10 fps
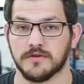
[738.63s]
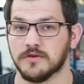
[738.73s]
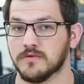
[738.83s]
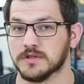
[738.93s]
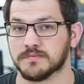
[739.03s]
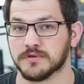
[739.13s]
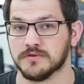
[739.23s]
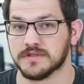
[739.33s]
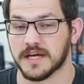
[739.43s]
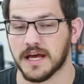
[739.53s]
do was
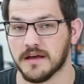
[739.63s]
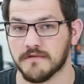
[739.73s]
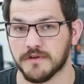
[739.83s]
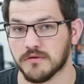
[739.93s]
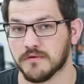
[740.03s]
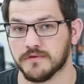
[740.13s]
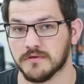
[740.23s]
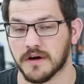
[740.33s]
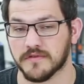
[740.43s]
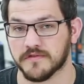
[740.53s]
produce a video
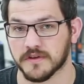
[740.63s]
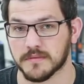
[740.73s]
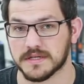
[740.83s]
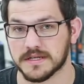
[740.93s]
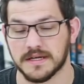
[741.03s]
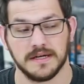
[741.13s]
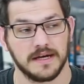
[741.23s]
review of the filament.